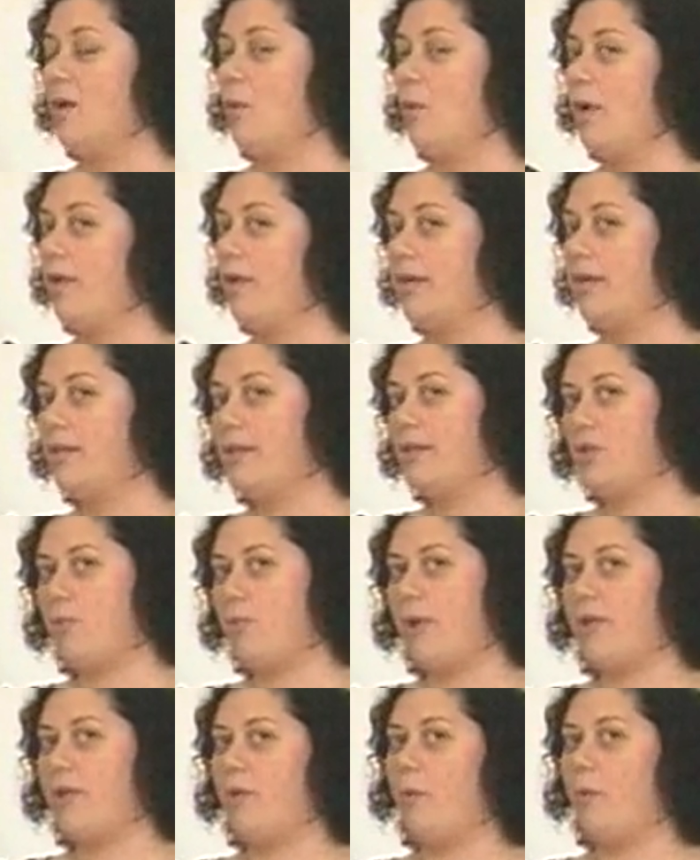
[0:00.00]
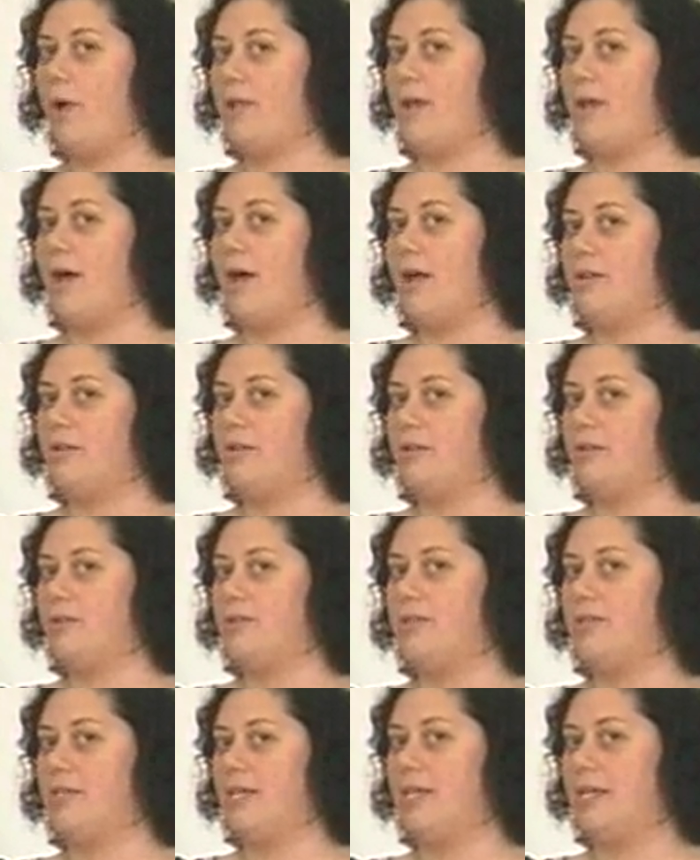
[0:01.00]
Well, English 101
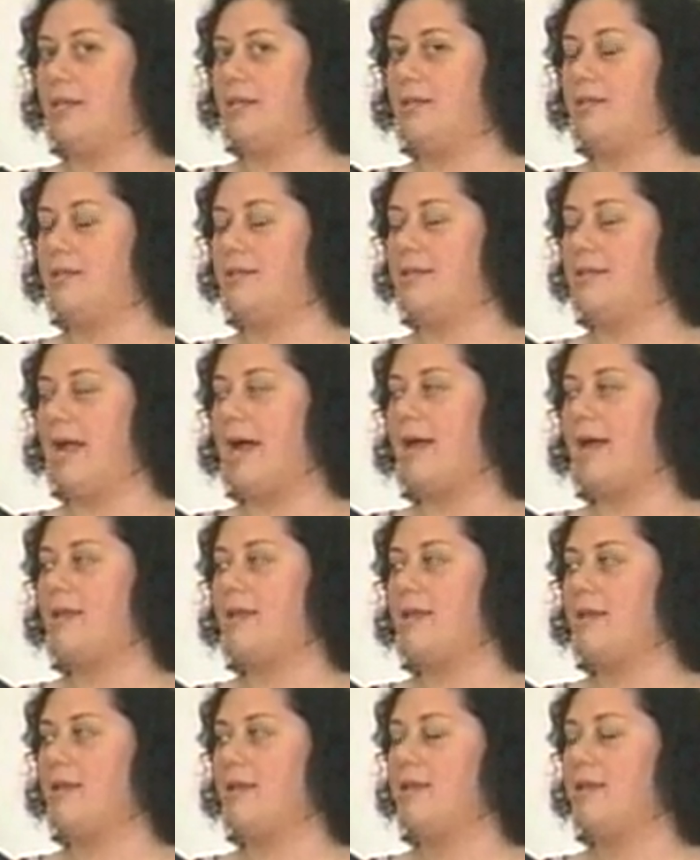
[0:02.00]
Honors is not